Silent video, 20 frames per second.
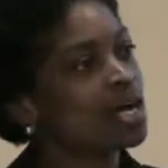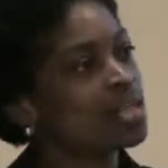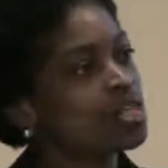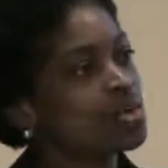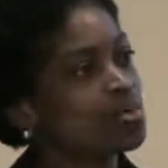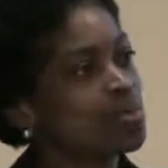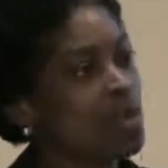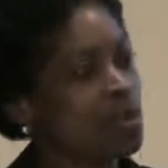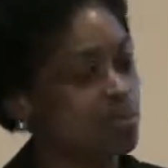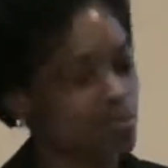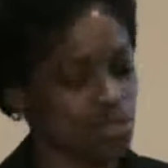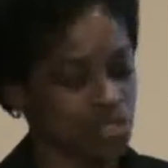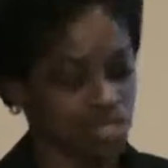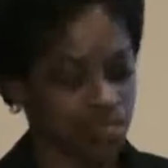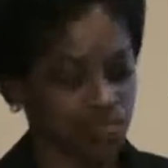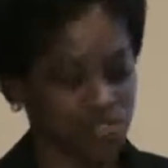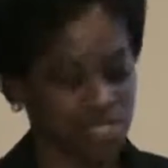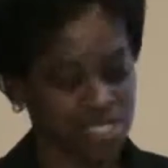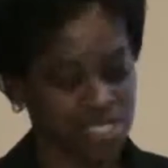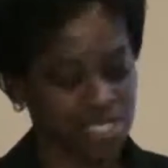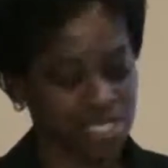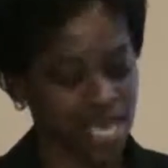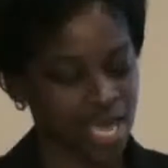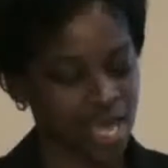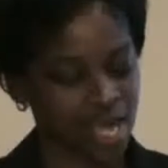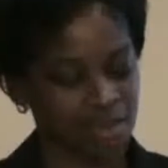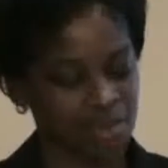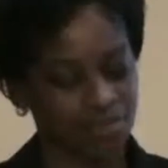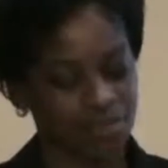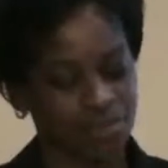other members of his
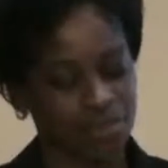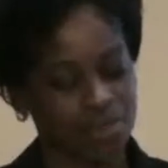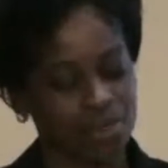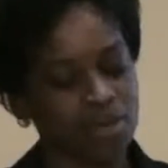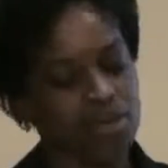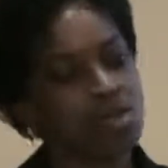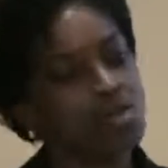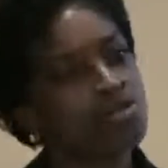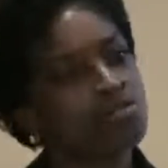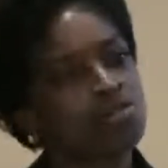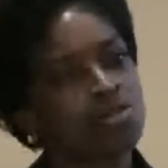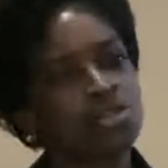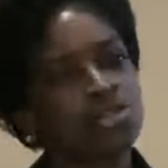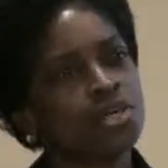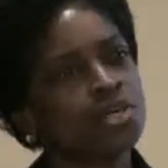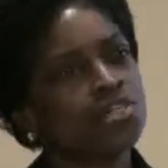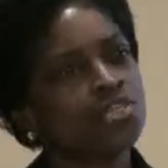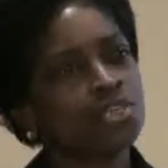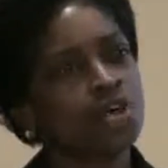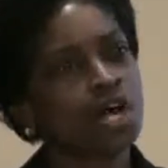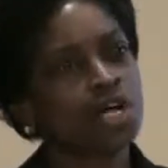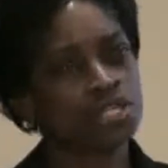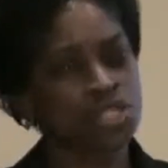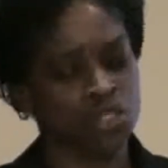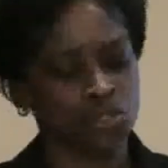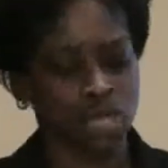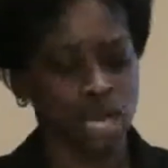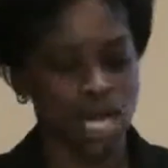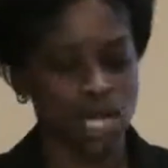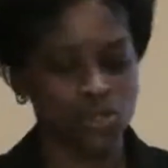staff for their thoughts
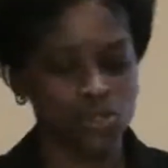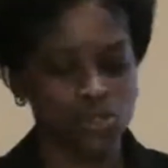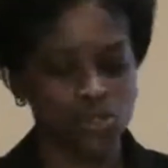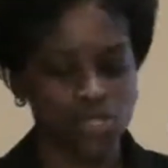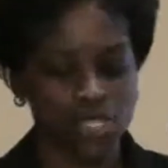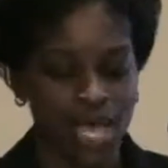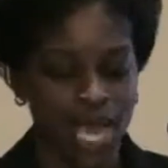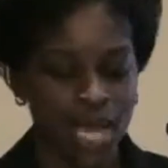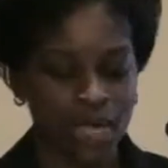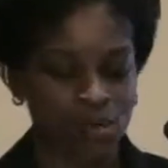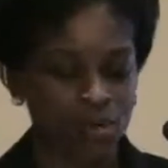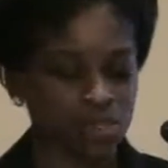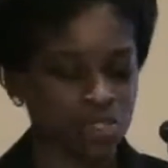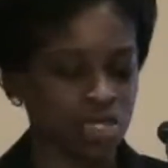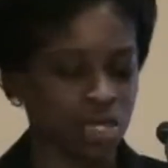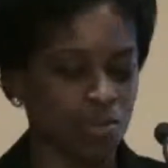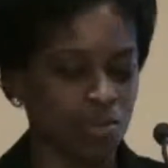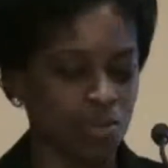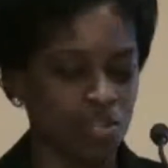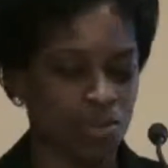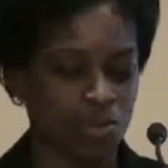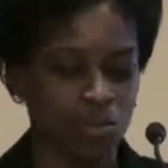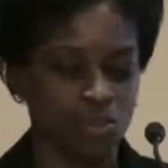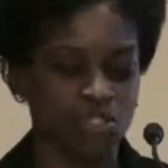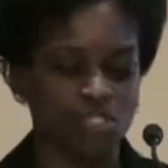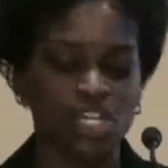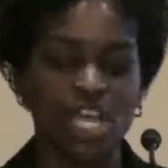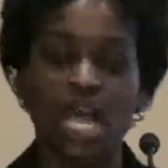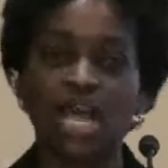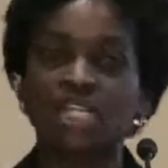on how to tackle some of the
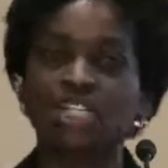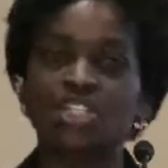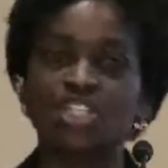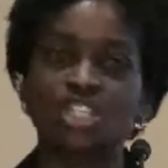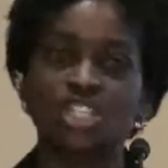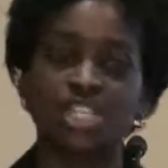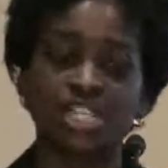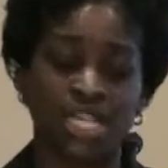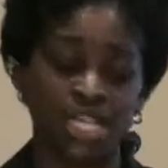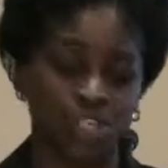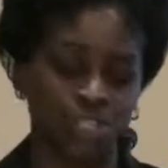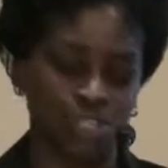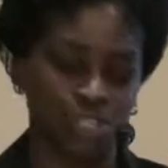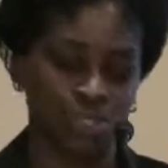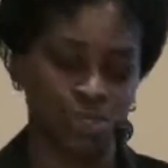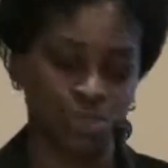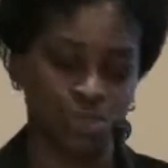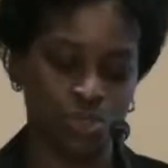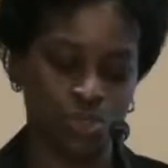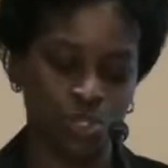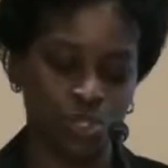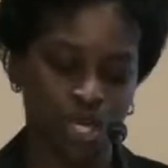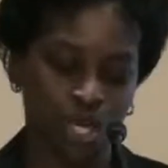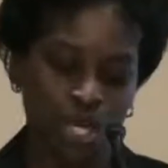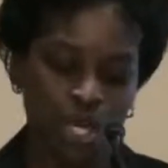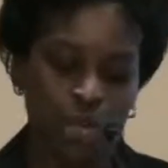most challenging issues